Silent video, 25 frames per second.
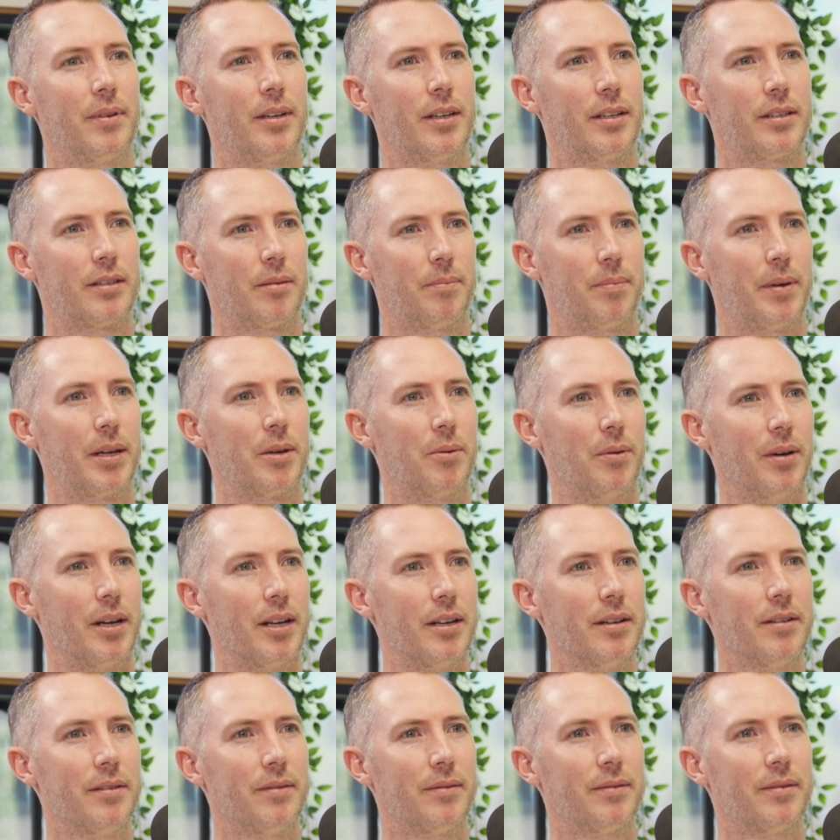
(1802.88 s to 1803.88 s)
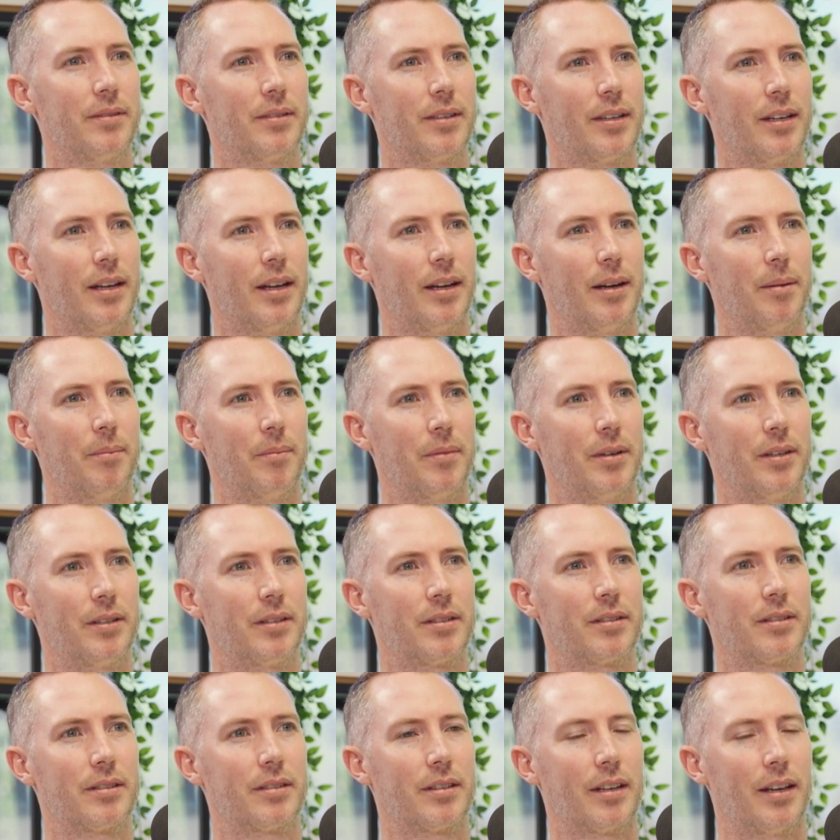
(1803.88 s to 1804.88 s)
It's a big one.
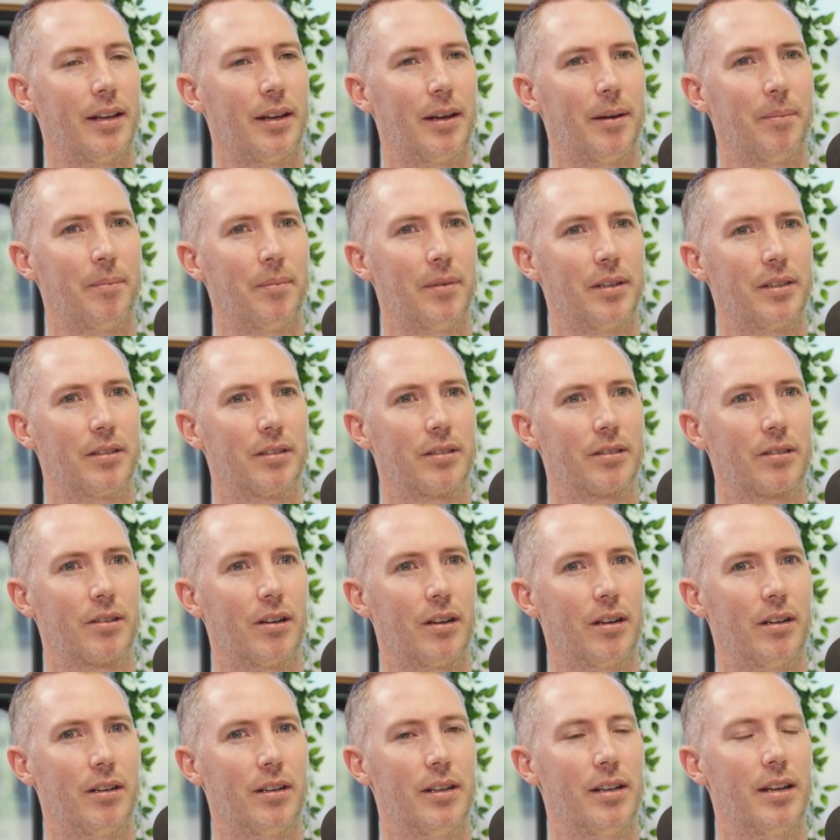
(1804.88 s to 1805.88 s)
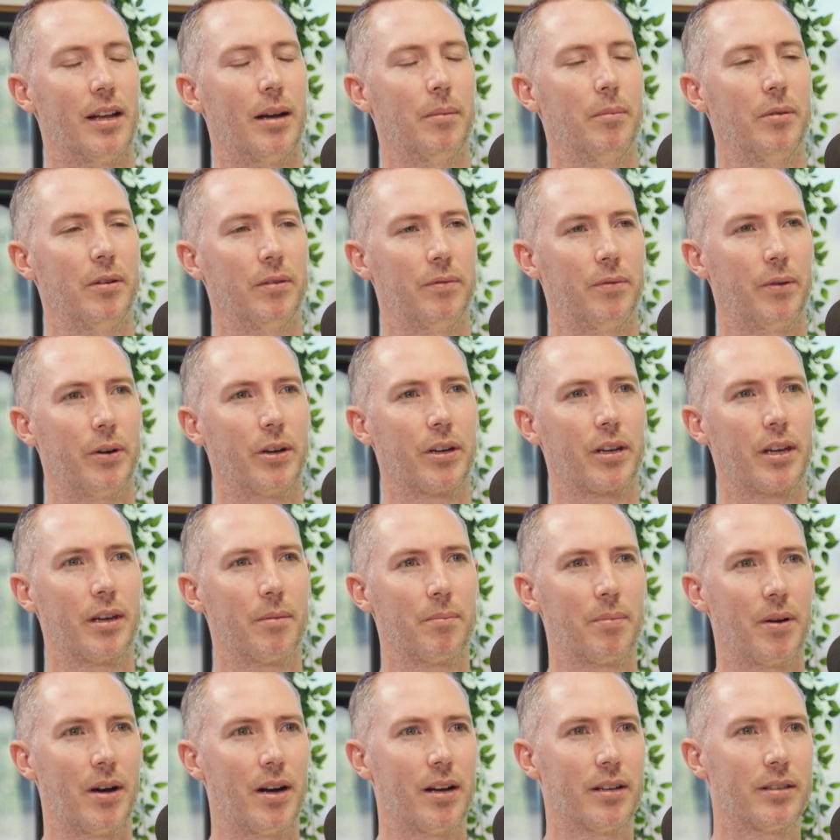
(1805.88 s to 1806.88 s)
It's got a number of working
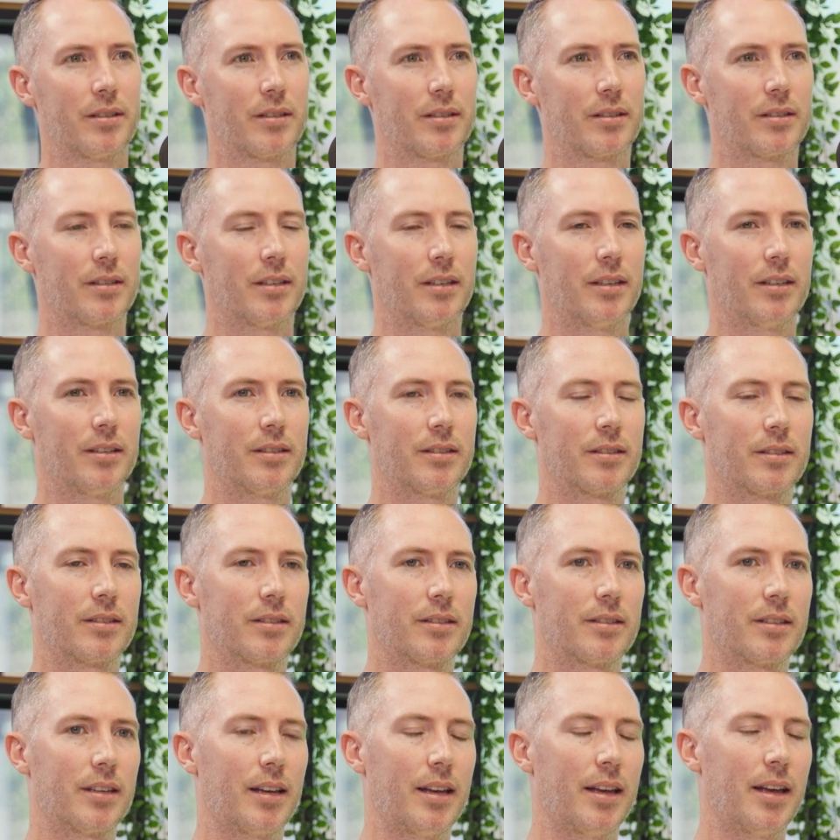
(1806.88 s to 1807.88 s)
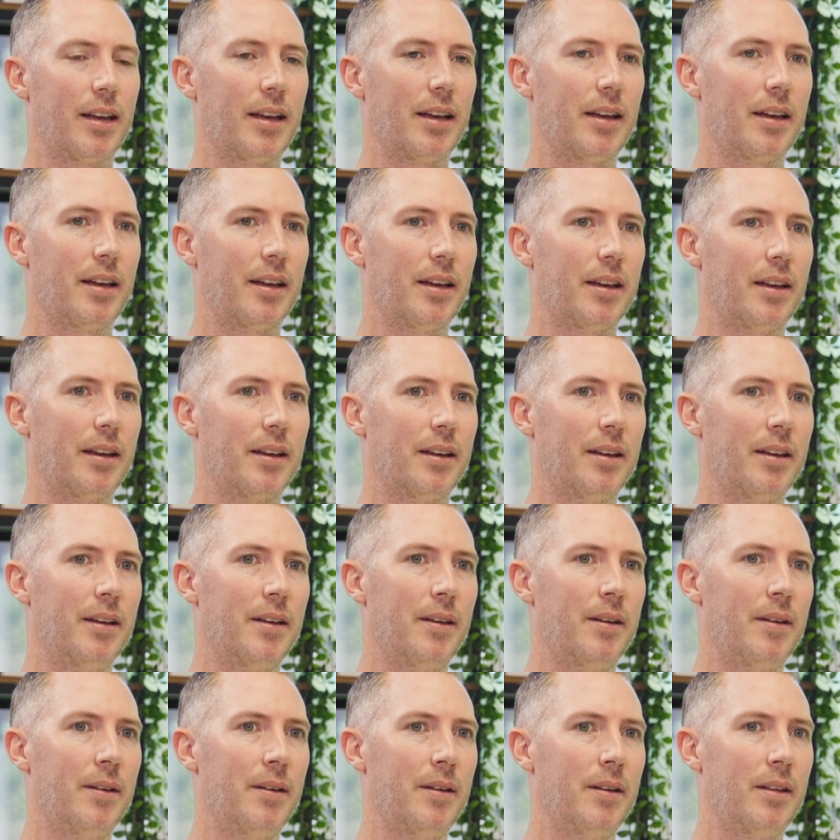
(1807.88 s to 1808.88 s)
parts. It's the
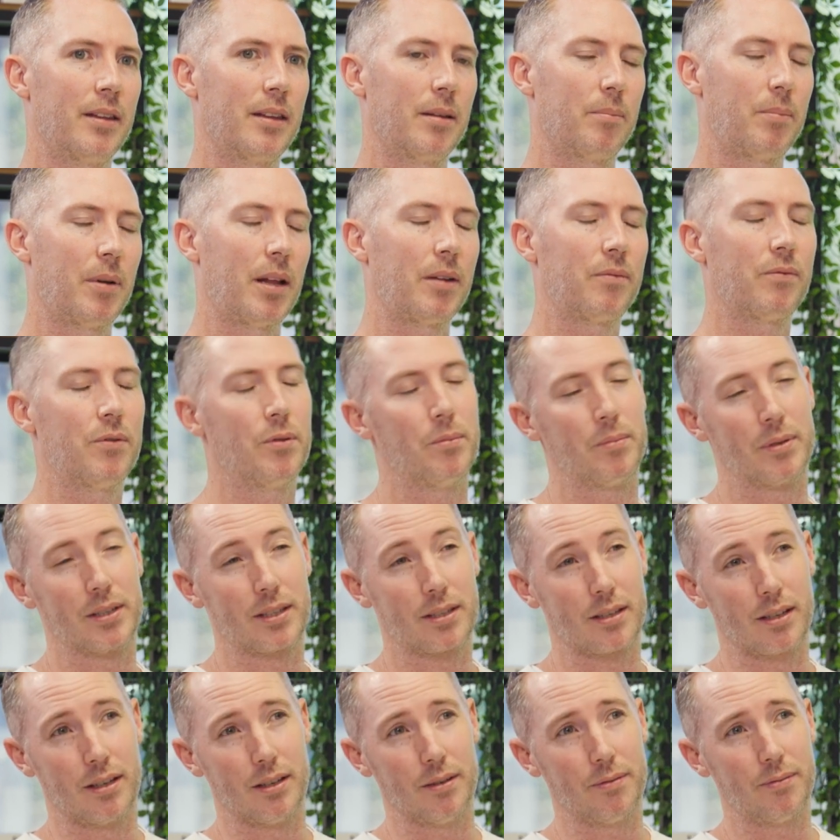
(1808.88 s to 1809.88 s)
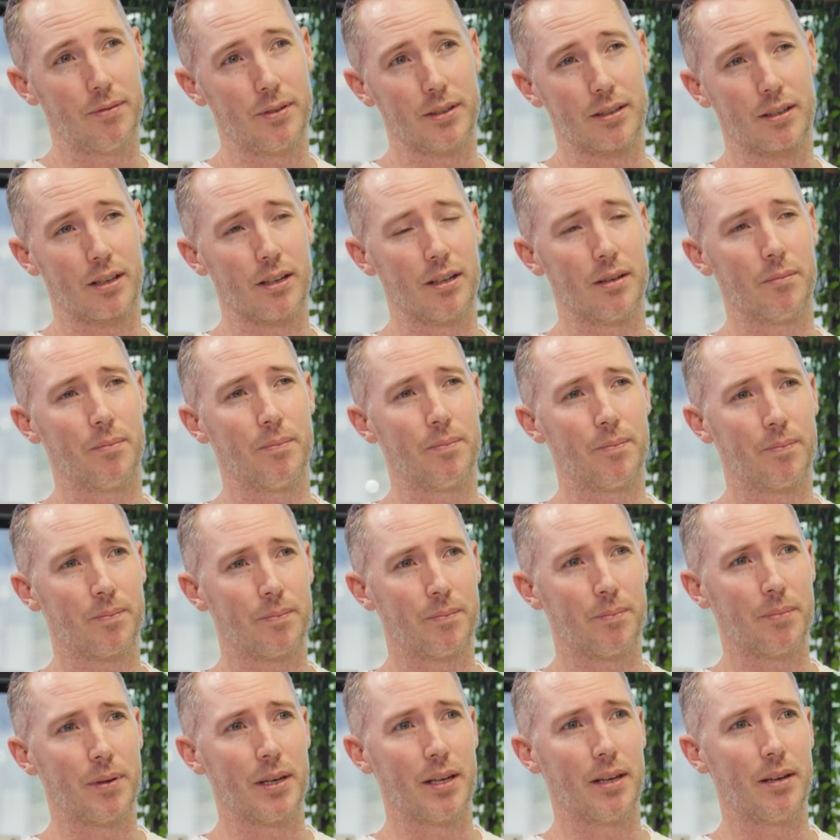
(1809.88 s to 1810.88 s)
platform itself is going to
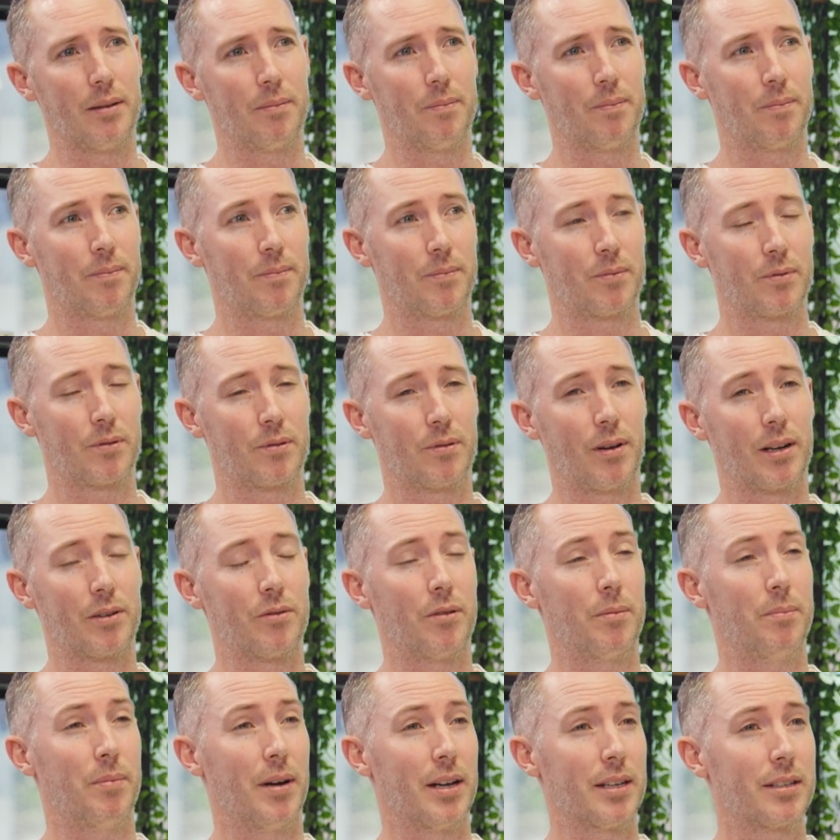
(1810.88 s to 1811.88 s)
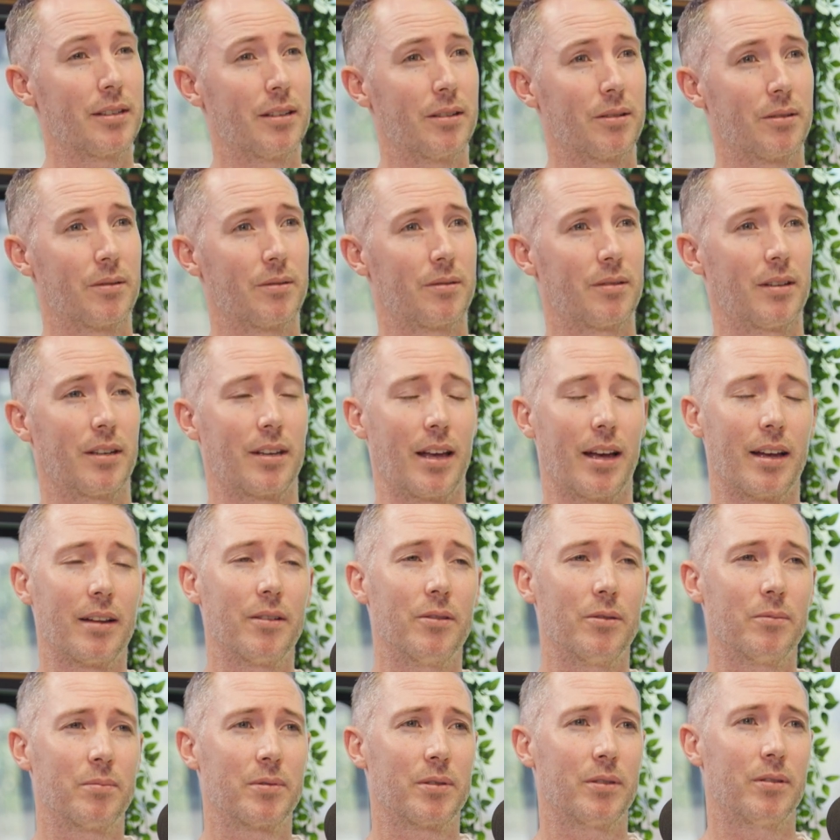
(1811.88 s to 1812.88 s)
be quite robust and again
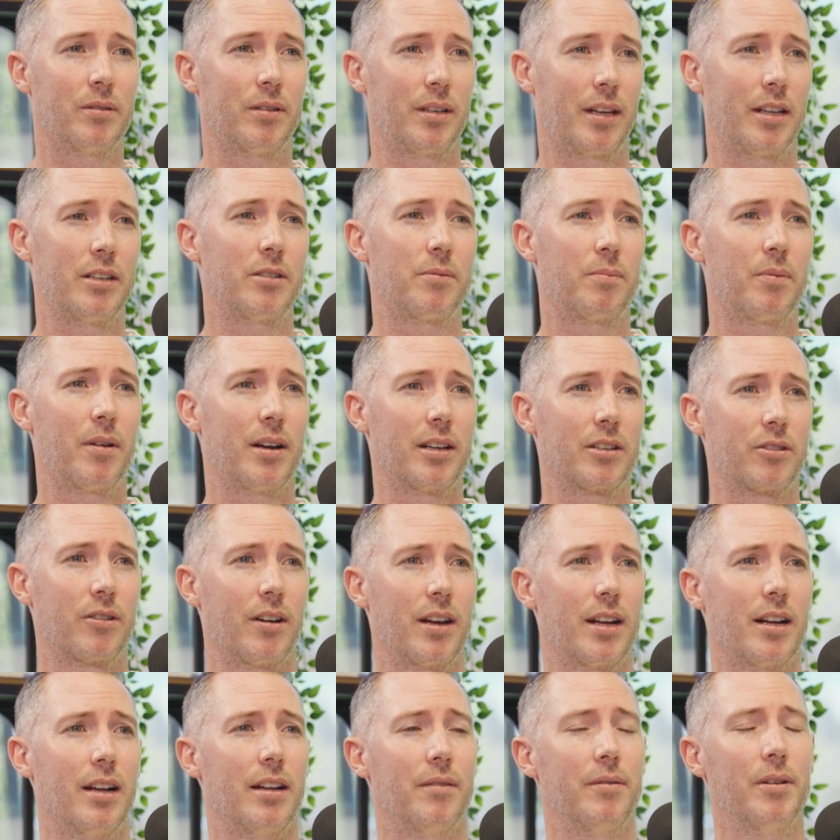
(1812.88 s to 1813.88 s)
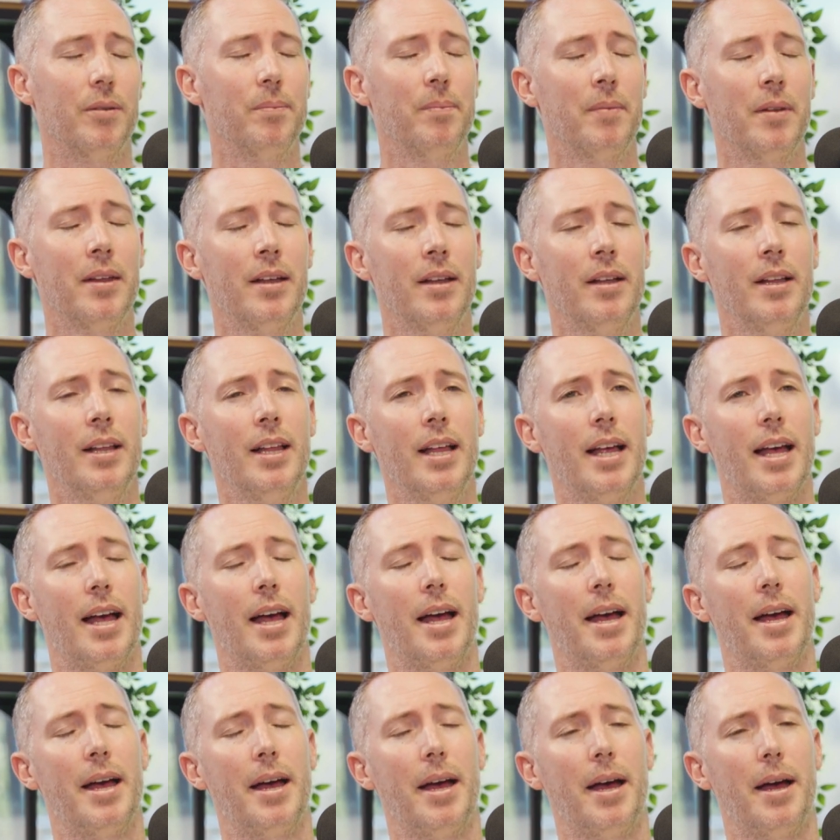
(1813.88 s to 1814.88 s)
on enterprise grade level.
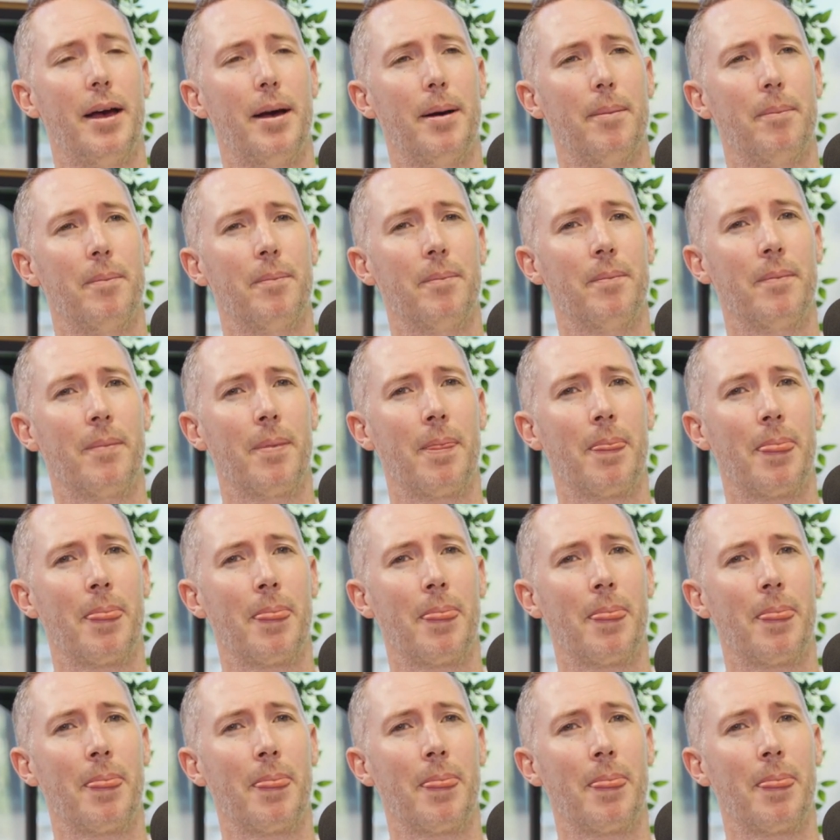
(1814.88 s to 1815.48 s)
I'm